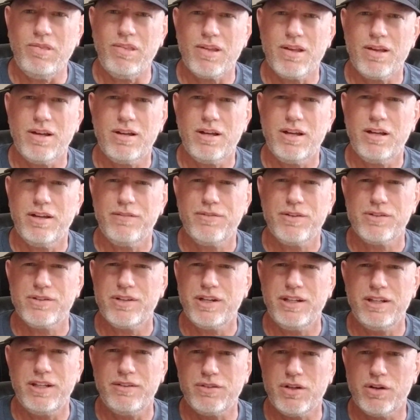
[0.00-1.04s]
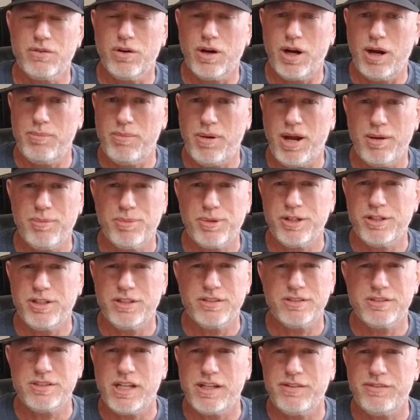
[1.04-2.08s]
If there's any left over, I might put it
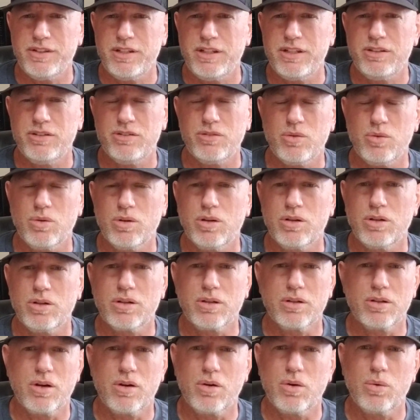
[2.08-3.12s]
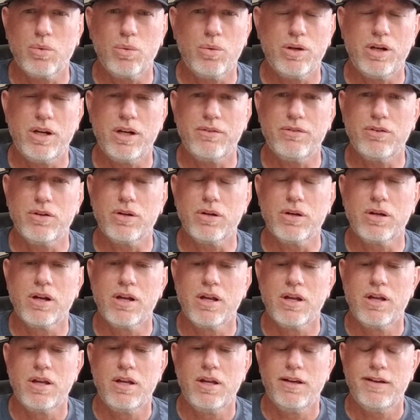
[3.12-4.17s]
in savings or whatever,
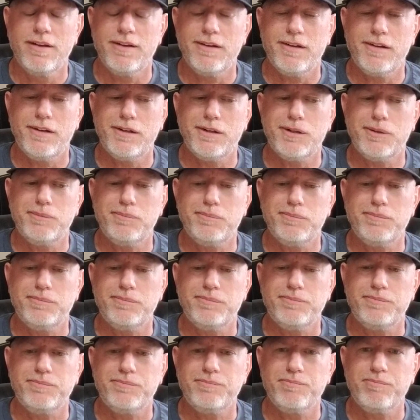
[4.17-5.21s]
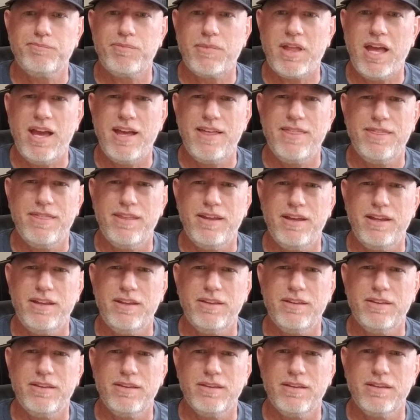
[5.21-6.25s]
and
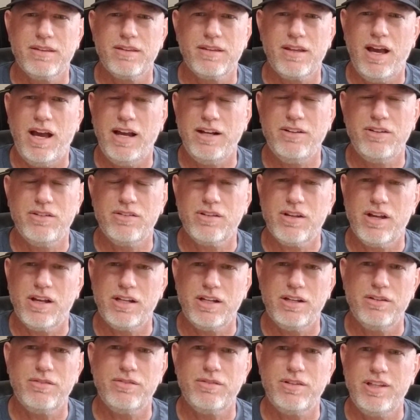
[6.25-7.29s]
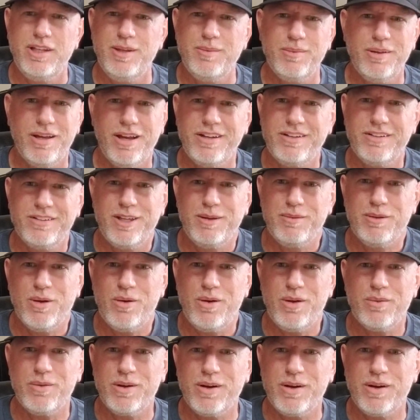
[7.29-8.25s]
then I just keep going.